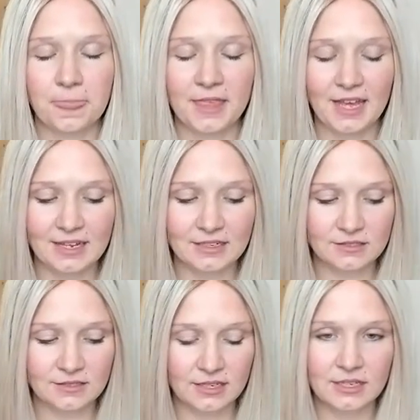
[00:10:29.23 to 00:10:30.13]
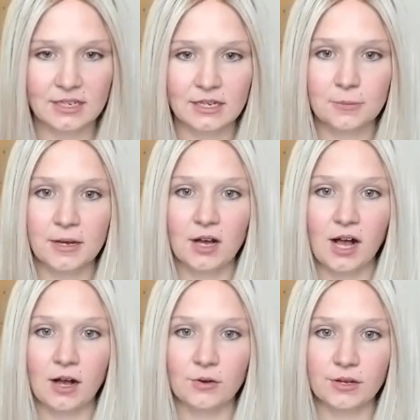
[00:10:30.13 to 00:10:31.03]
And it's thinking about
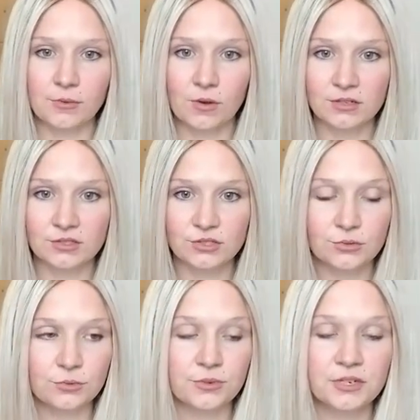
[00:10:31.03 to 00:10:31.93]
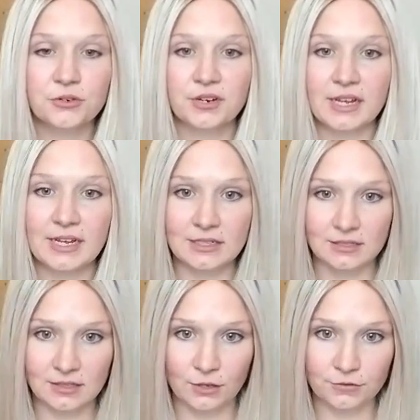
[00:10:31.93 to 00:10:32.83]
how it wants to recreate
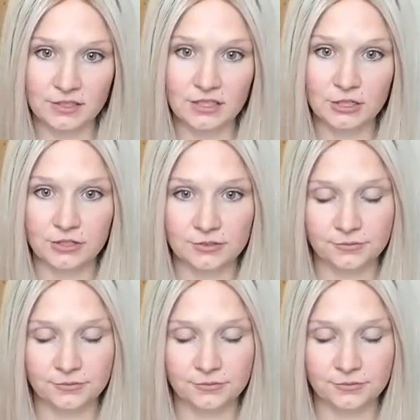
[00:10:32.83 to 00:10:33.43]
itself here.